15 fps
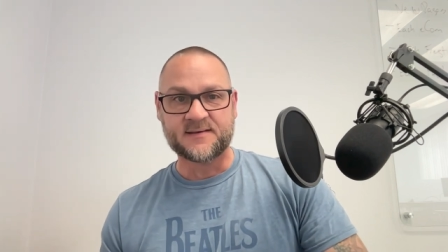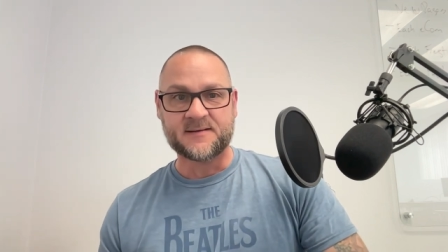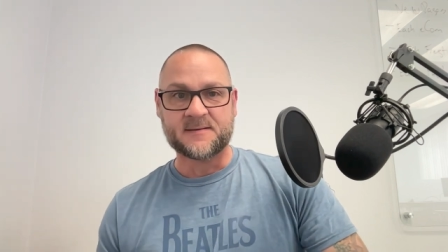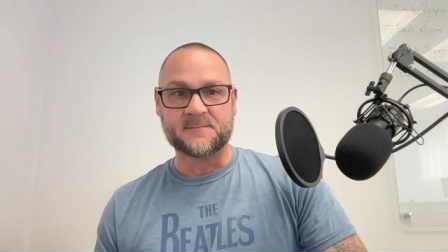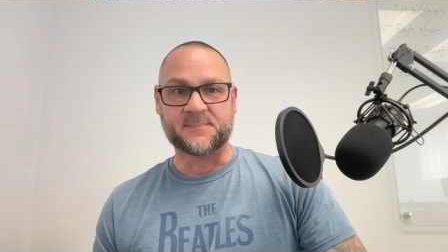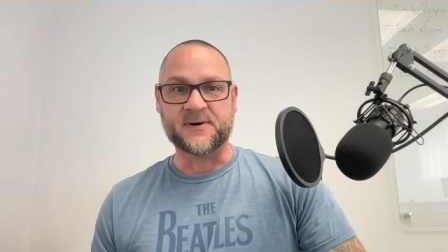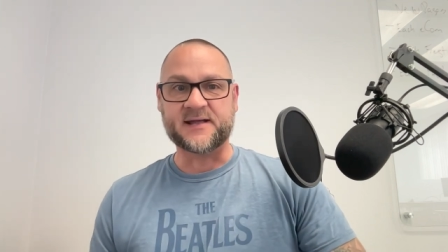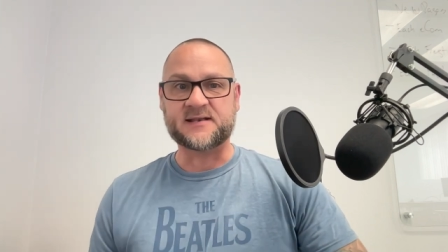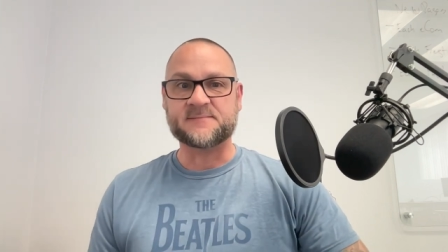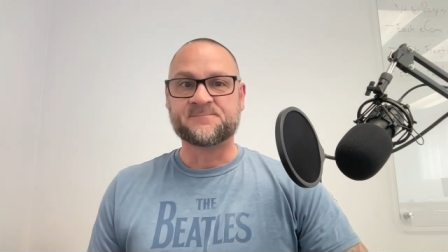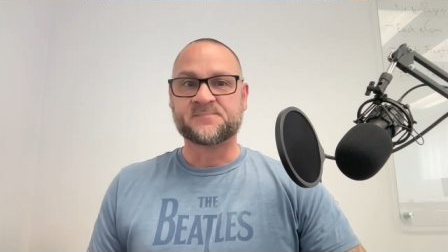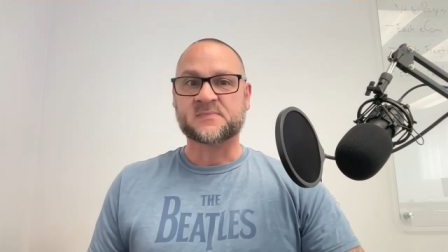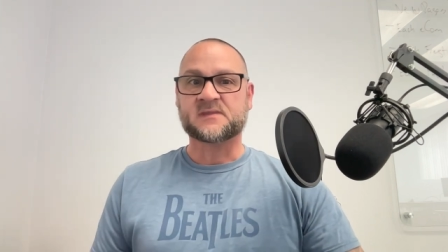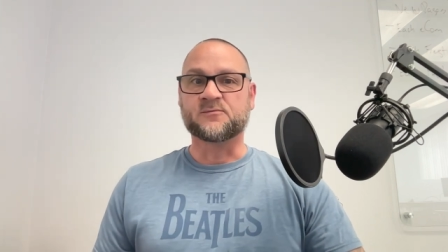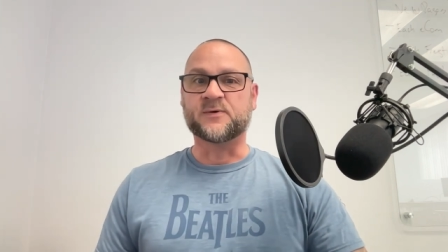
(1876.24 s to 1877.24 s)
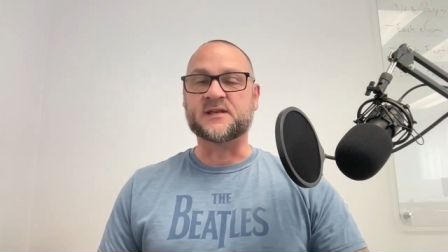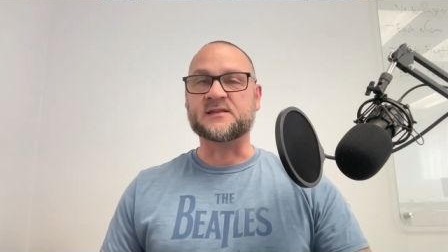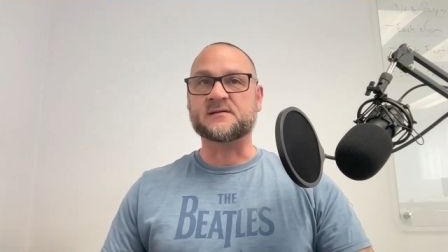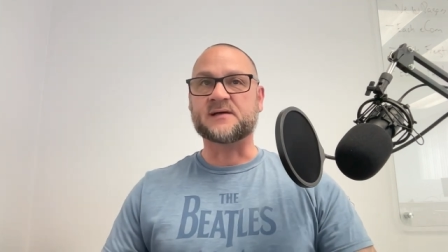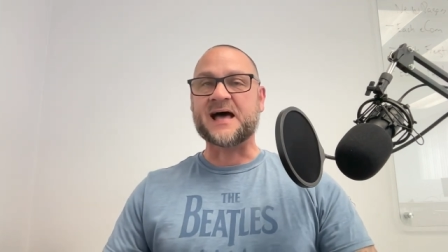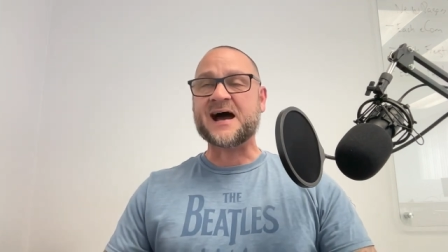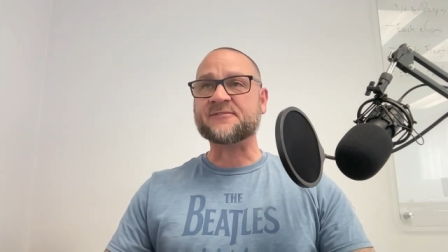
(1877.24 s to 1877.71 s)
Yeah. But when
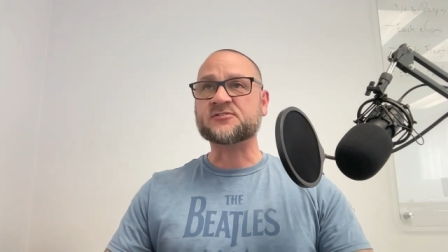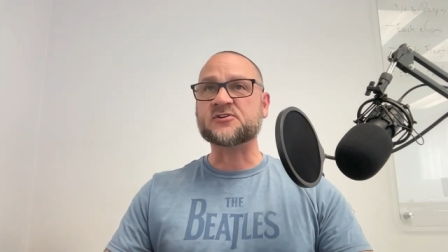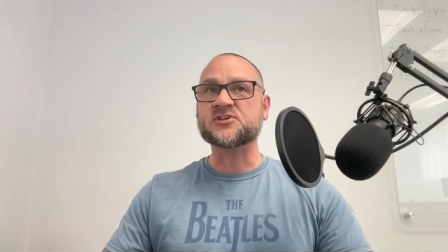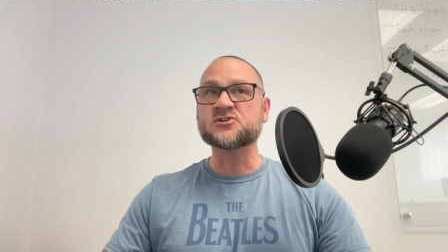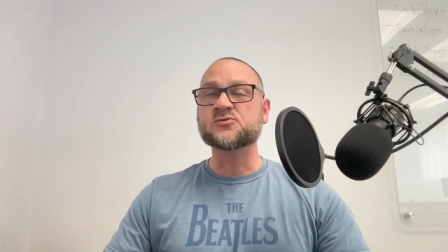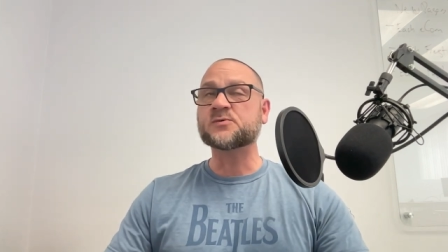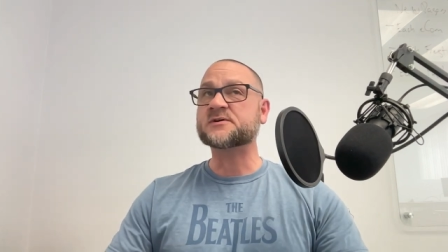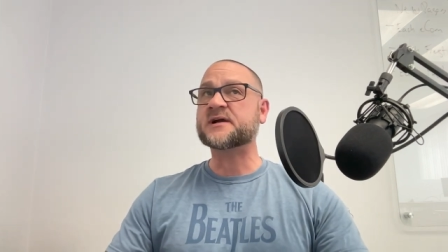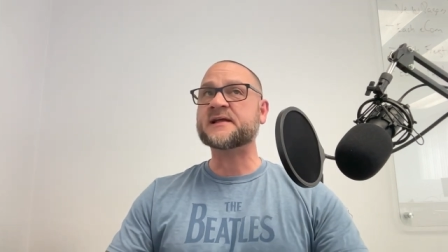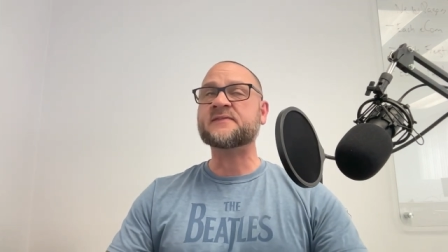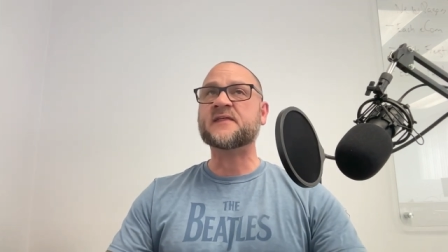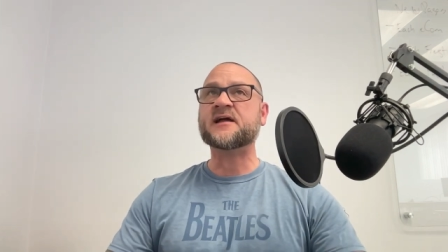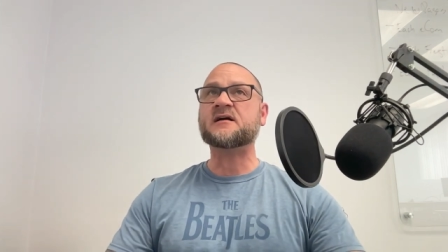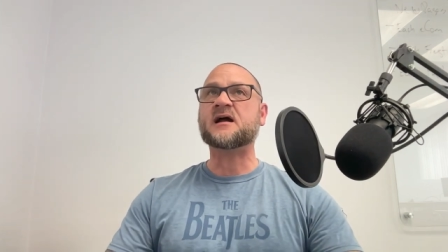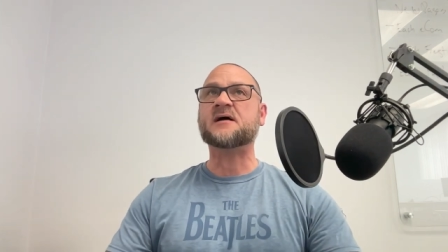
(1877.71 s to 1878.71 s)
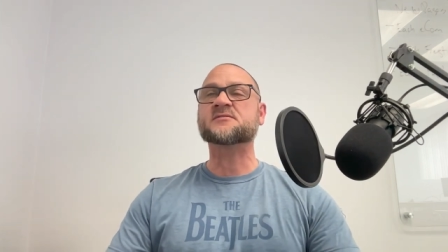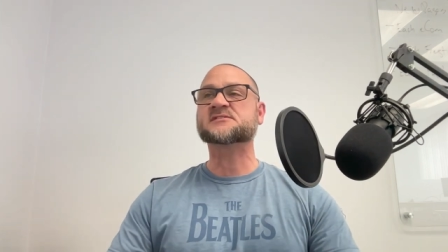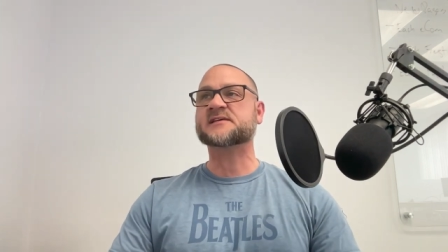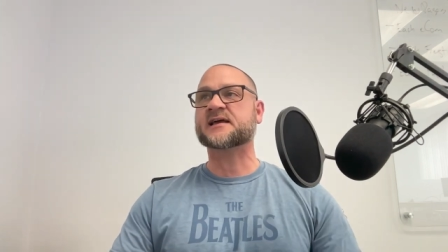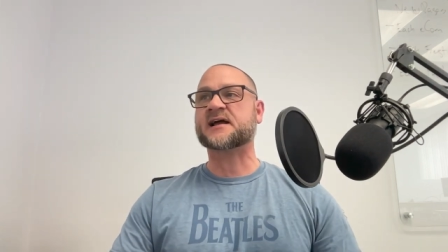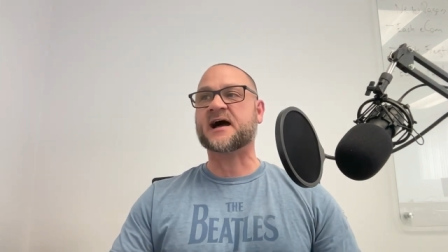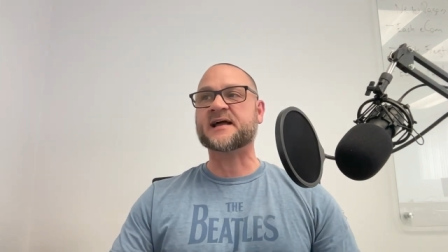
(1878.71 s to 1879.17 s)
after you were in there, I was
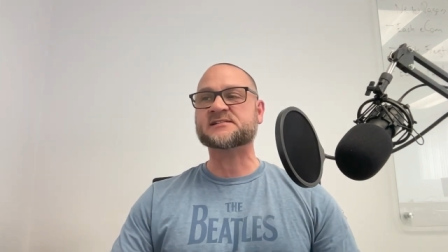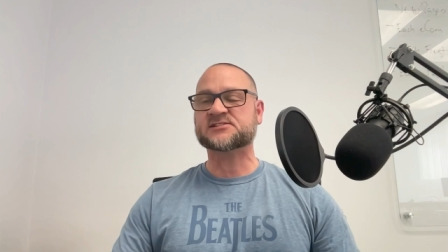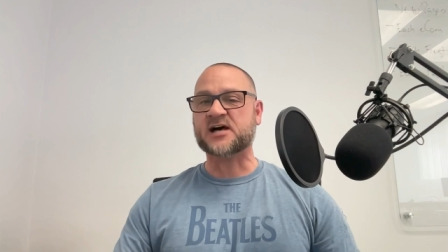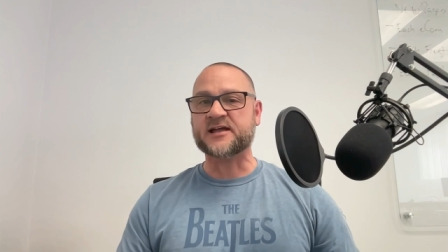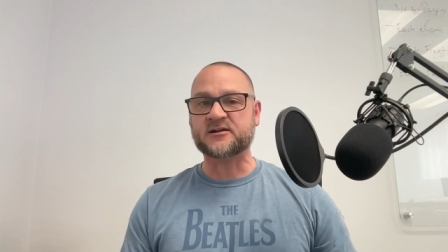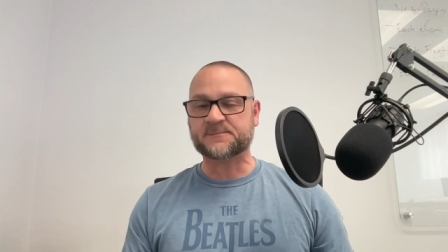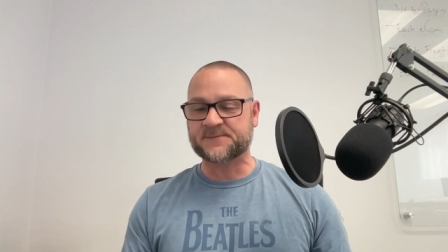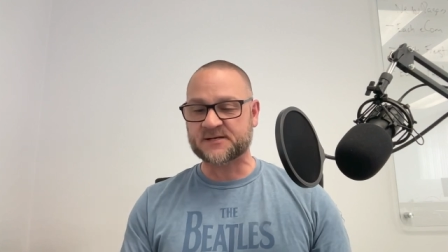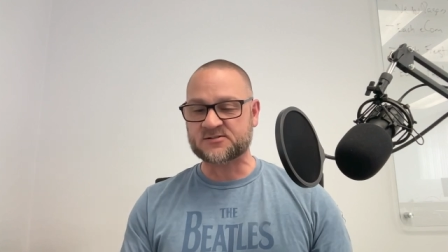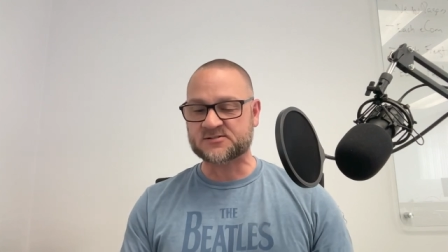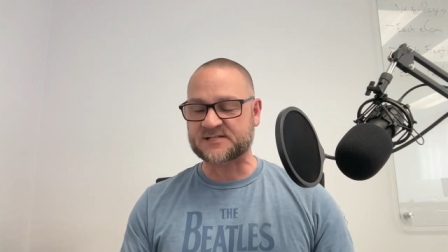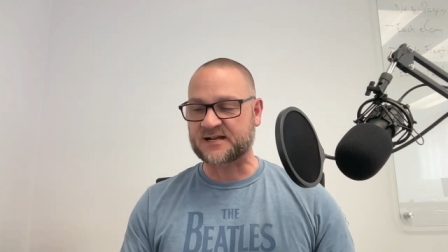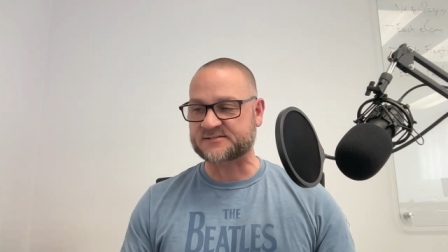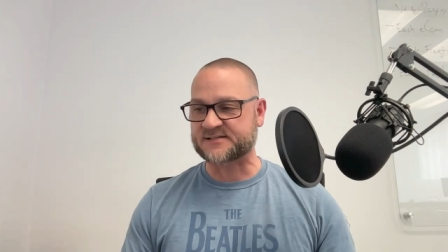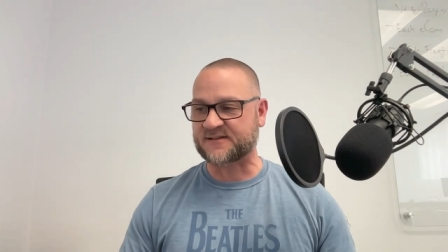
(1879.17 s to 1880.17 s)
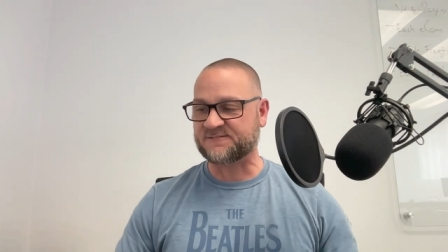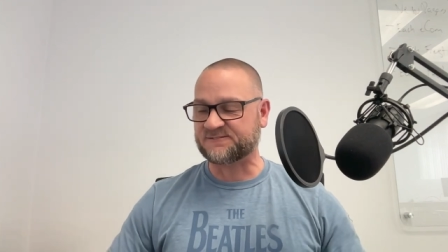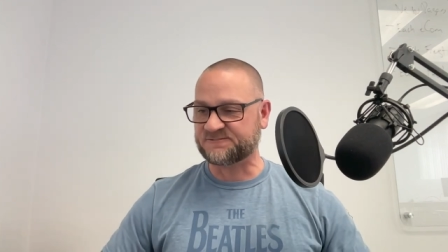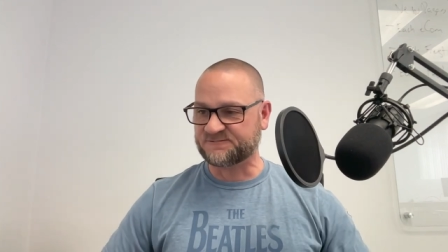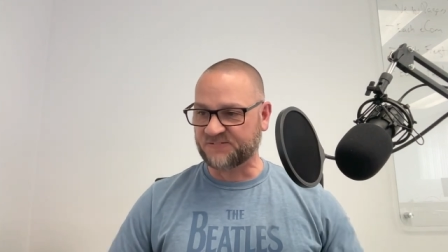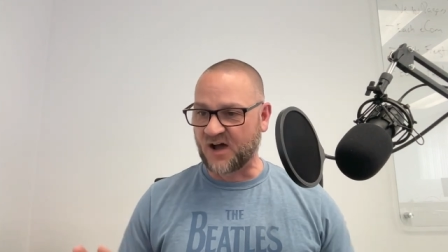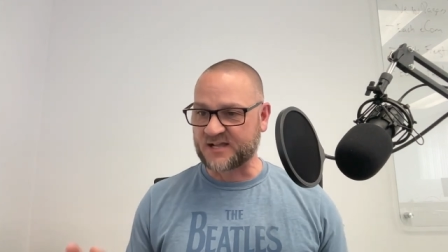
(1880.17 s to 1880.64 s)
like, I saw your pictures and I was like,
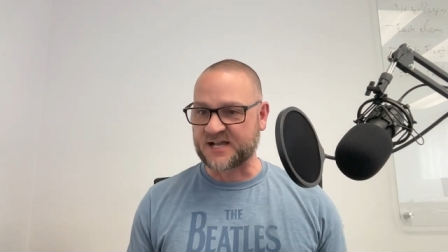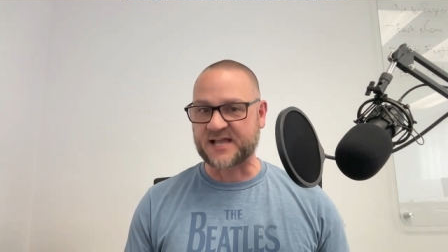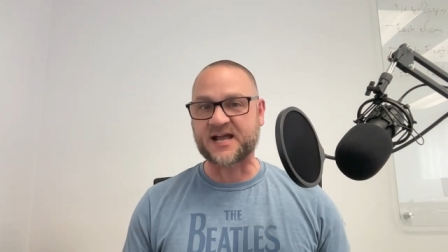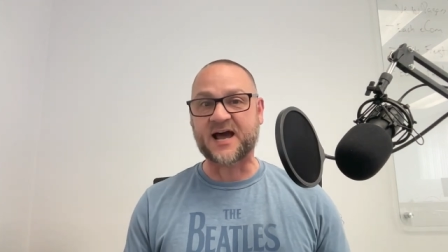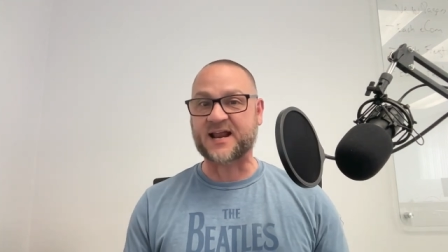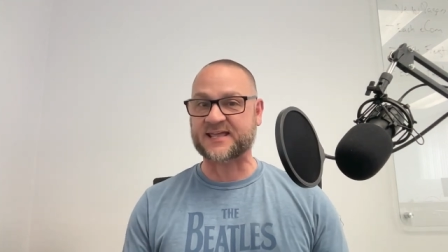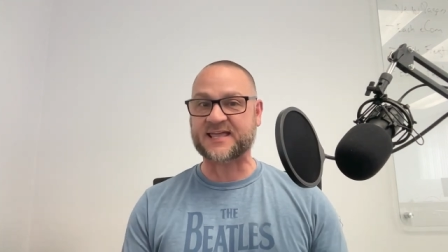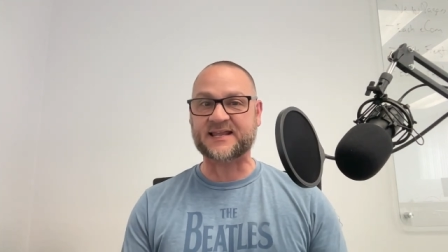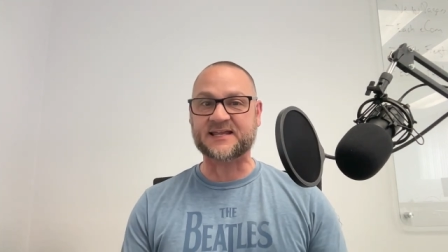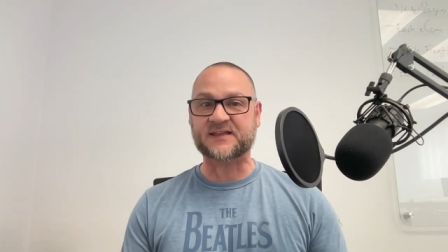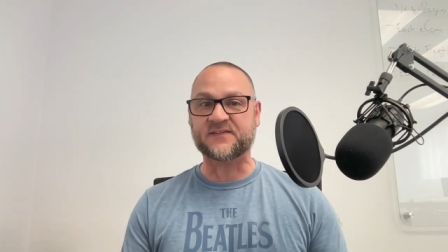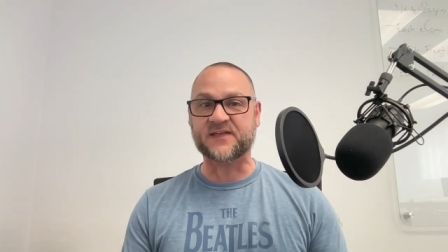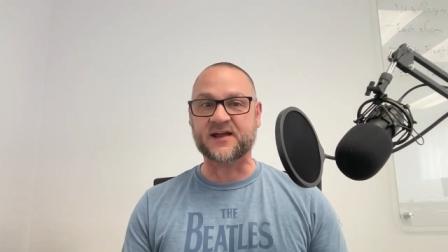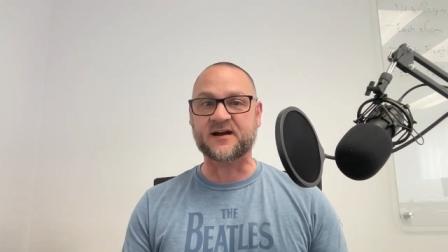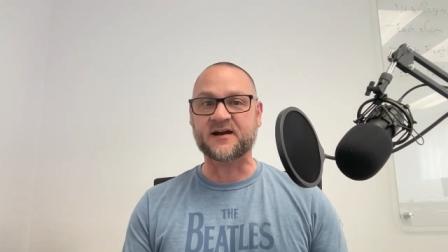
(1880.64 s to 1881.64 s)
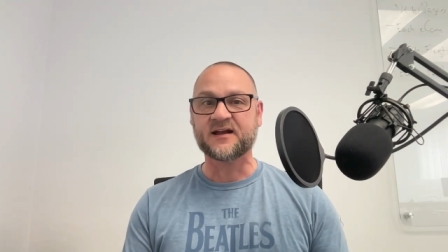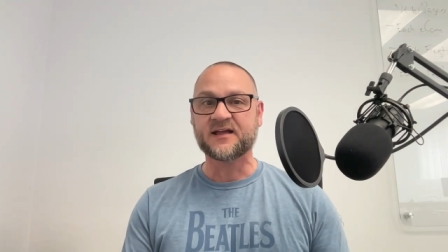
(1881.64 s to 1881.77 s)
fuck, I got to get in there.